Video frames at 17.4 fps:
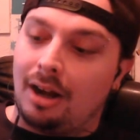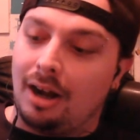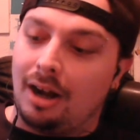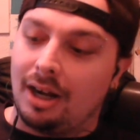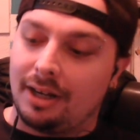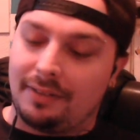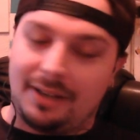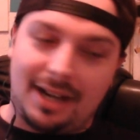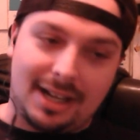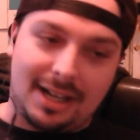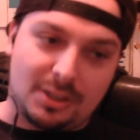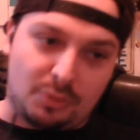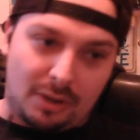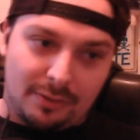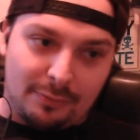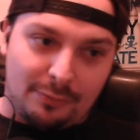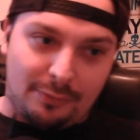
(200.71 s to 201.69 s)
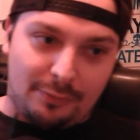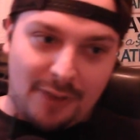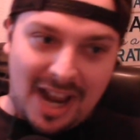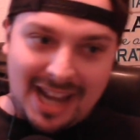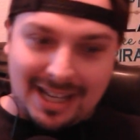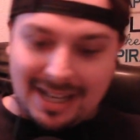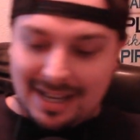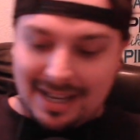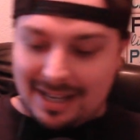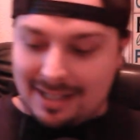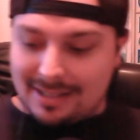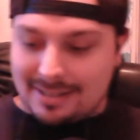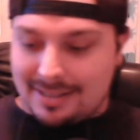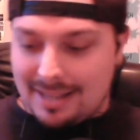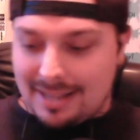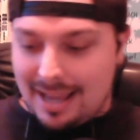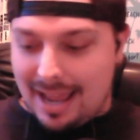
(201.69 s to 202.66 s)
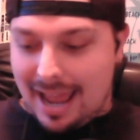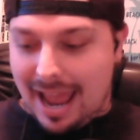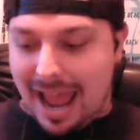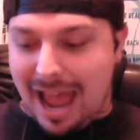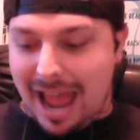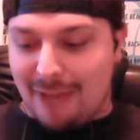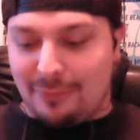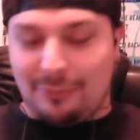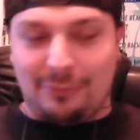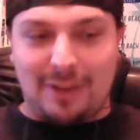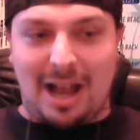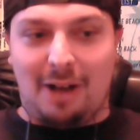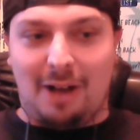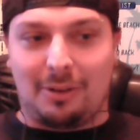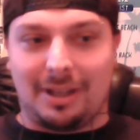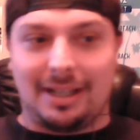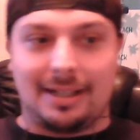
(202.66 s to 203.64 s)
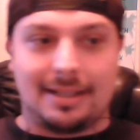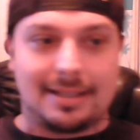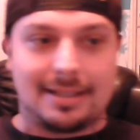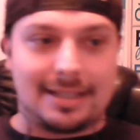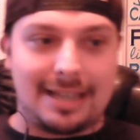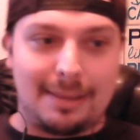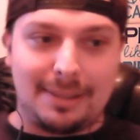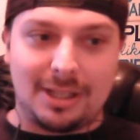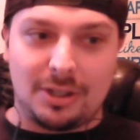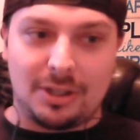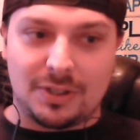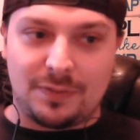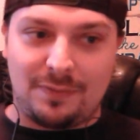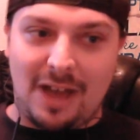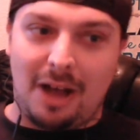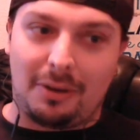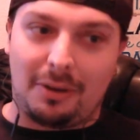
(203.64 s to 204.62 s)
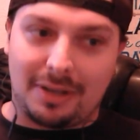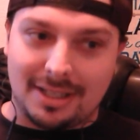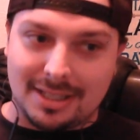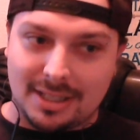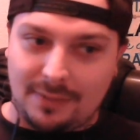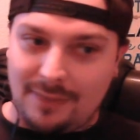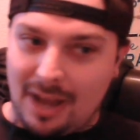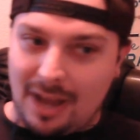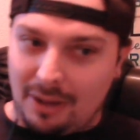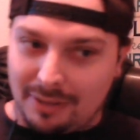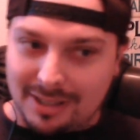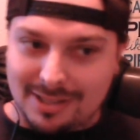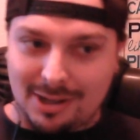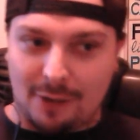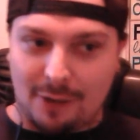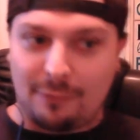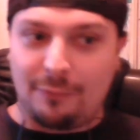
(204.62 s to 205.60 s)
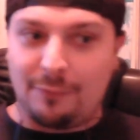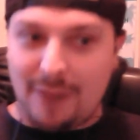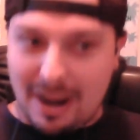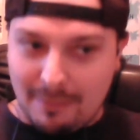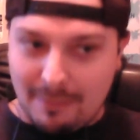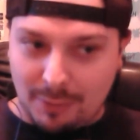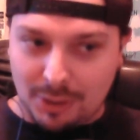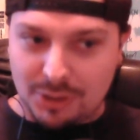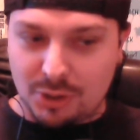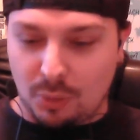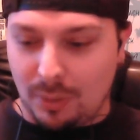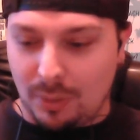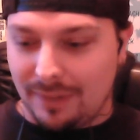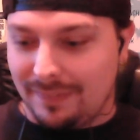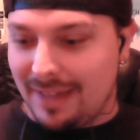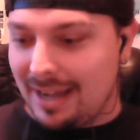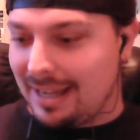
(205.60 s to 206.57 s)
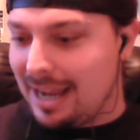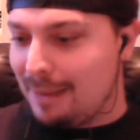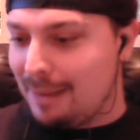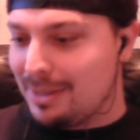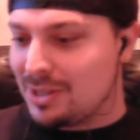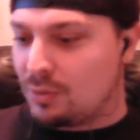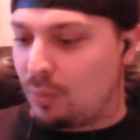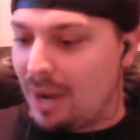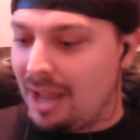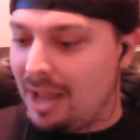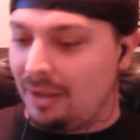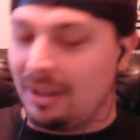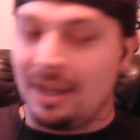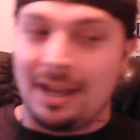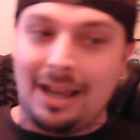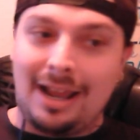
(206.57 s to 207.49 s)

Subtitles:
On to the next one. Vikings at Falcons. Give me those Falcons. The Falcons are favored to win that game as well.